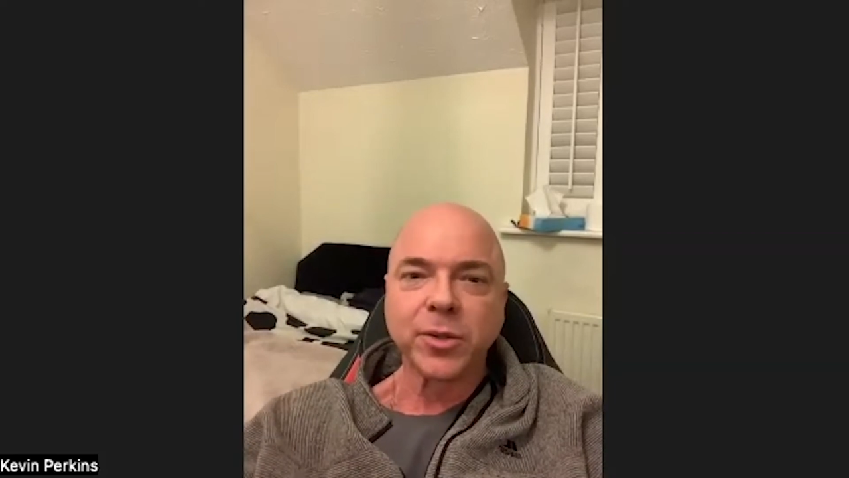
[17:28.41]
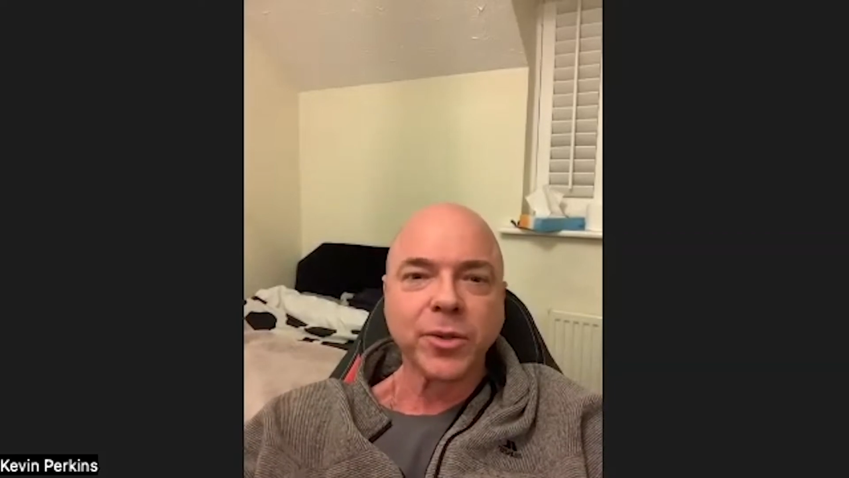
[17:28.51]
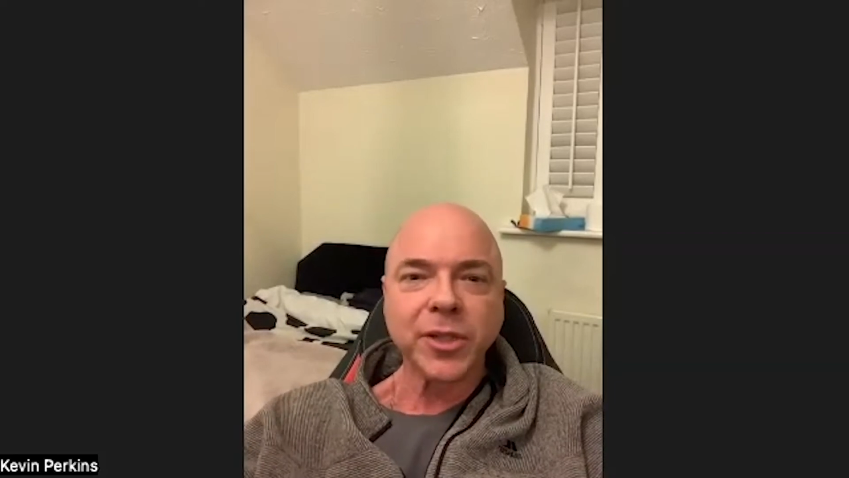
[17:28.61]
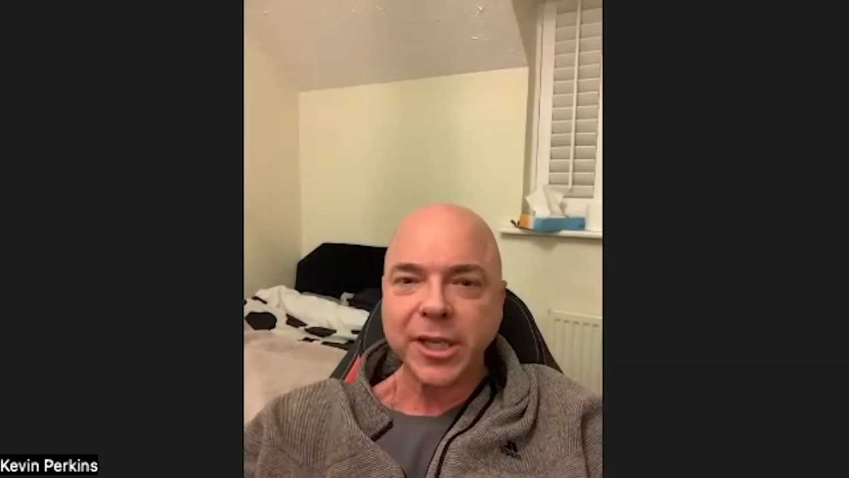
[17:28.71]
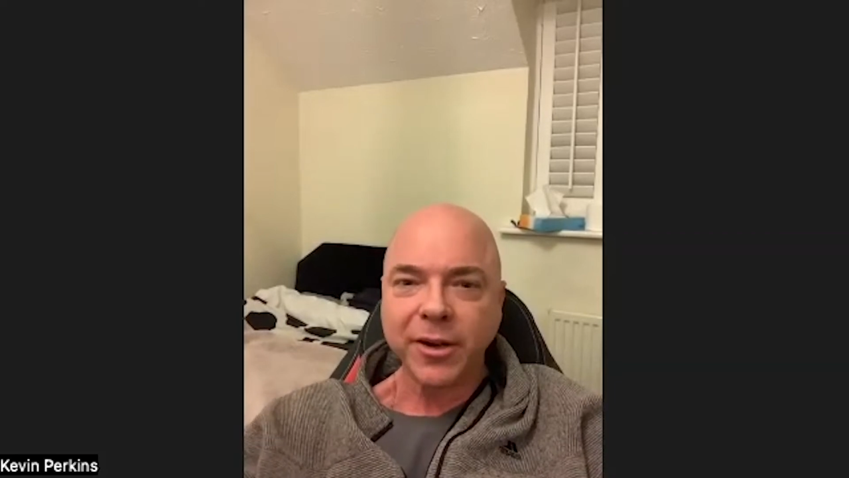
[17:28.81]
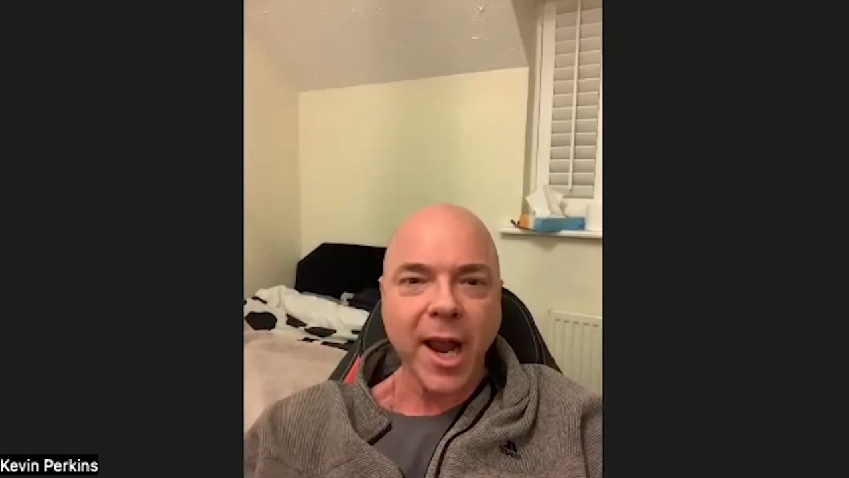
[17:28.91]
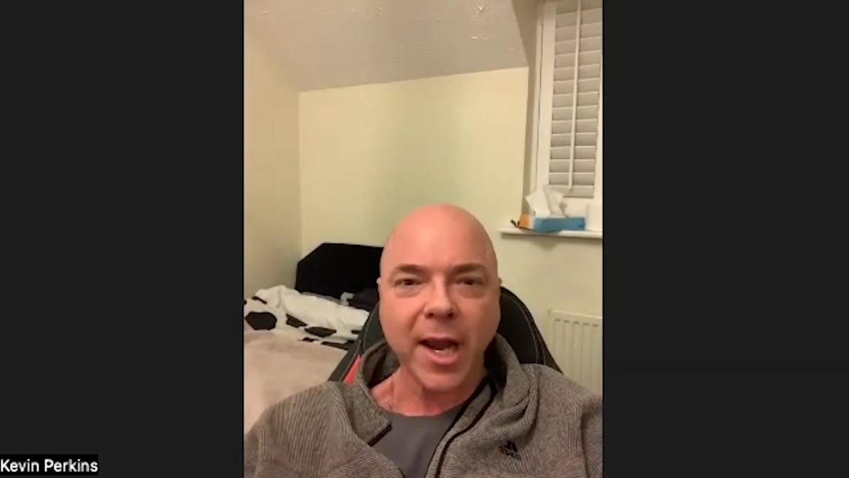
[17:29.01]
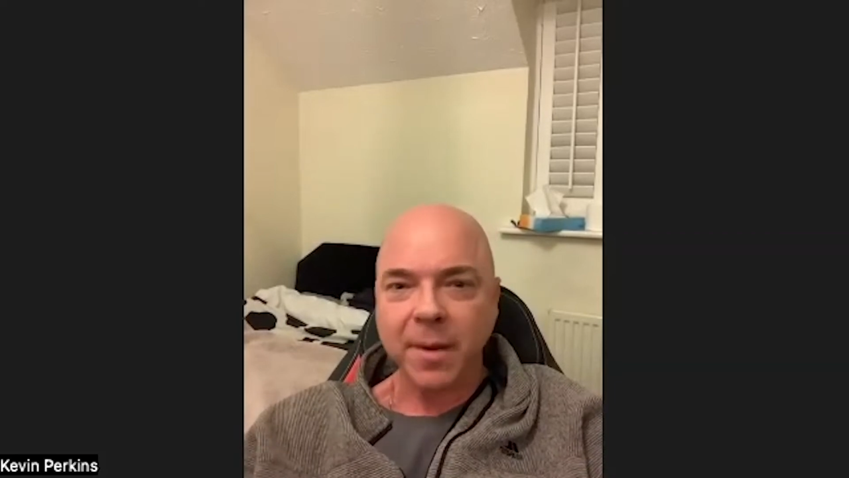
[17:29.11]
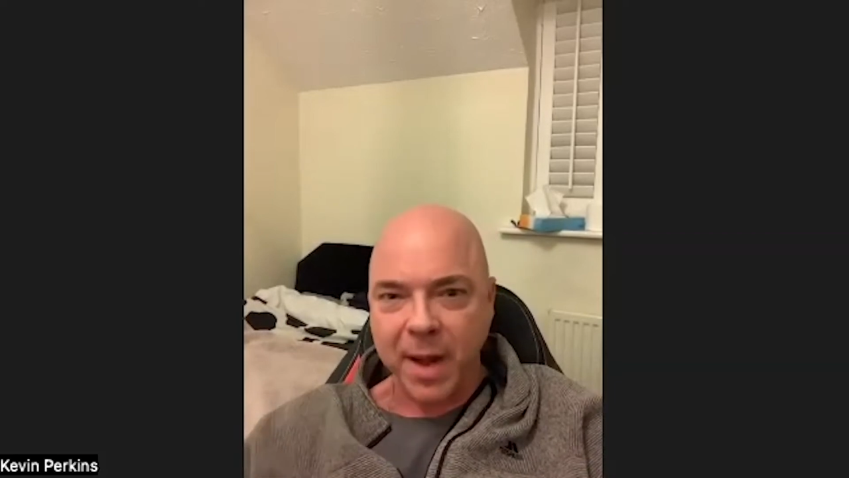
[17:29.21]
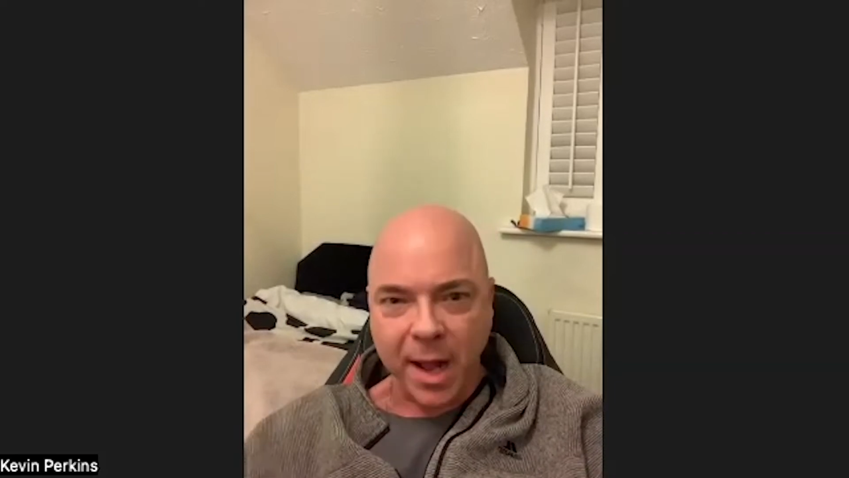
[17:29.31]
2 or 3
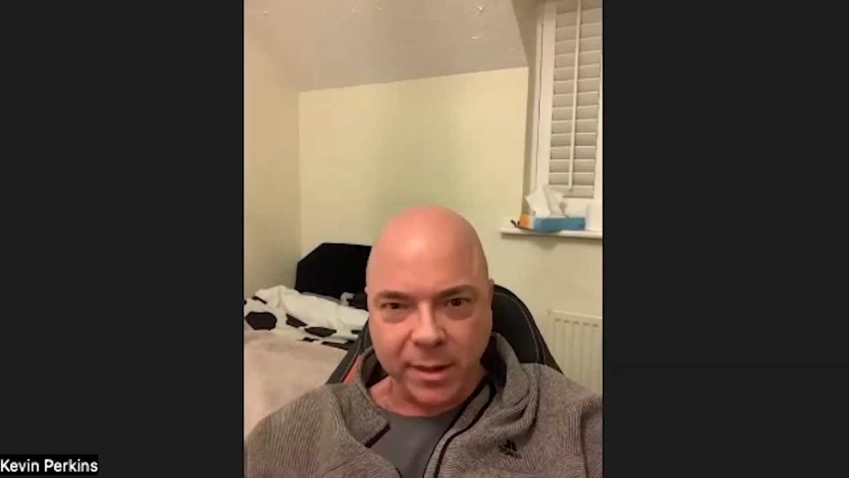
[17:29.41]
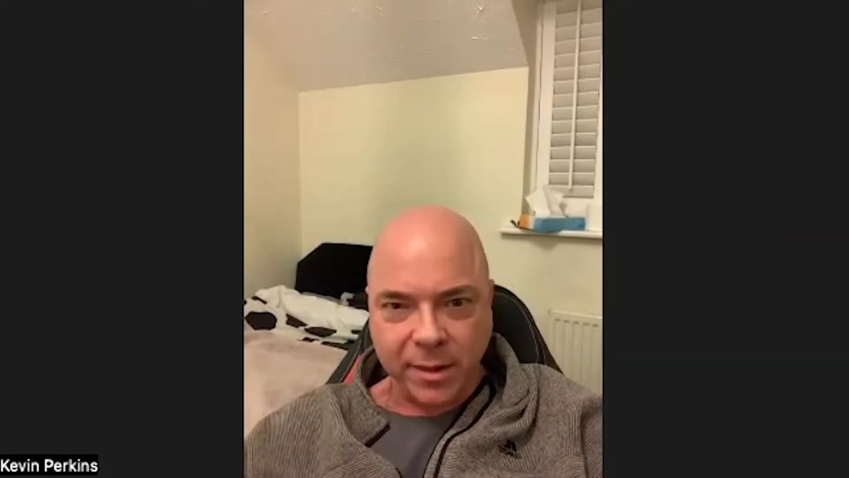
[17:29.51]
grand a month.